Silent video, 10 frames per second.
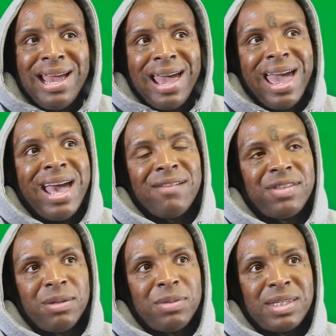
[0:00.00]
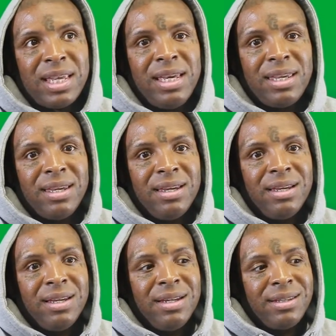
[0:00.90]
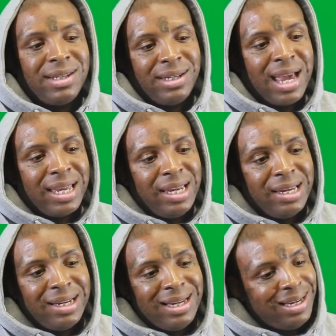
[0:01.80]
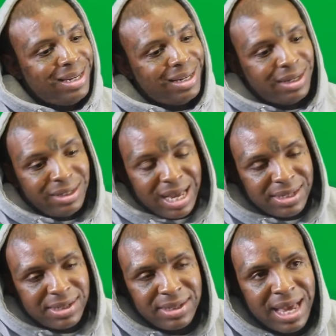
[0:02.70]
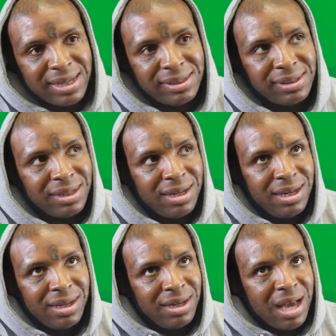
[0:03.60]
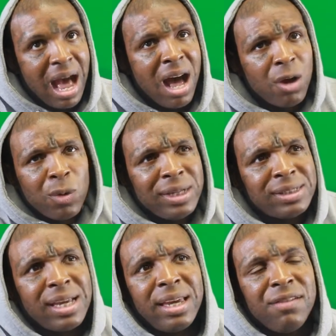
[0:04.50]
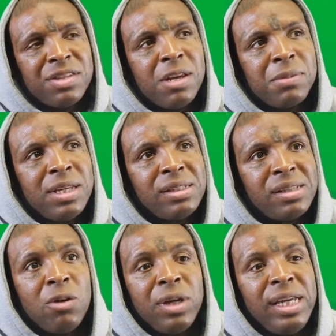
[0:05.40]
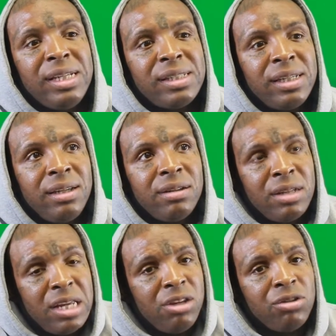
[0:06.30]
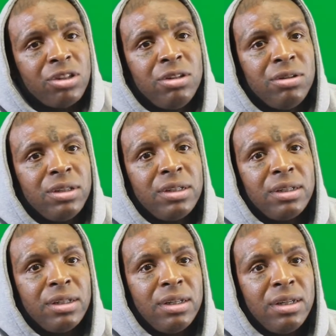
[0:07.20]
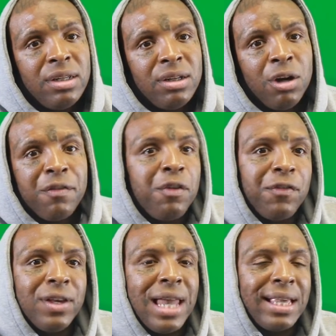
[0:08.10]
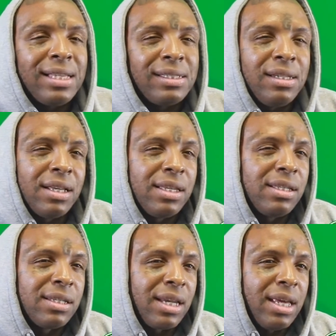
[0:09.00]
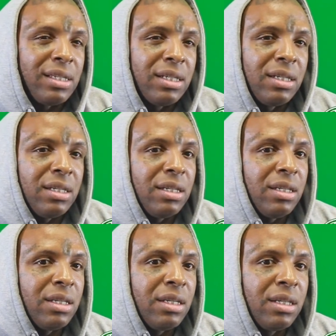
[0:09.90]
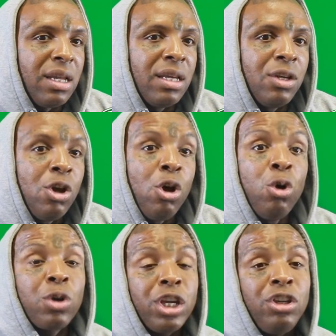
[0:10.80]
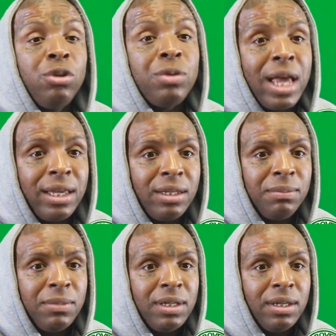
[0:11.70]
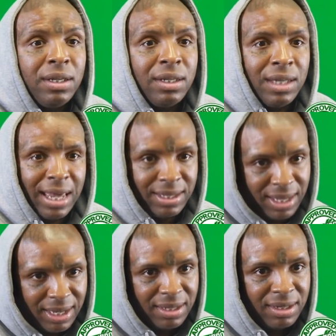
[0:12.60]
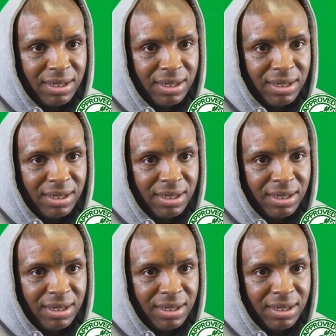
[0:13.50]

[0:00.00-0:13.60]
have some stick today, that's. I always say, if something is so easy, then you should do it. Yeah. Or if you feel like it's nothing to this shit, then who can you name like that?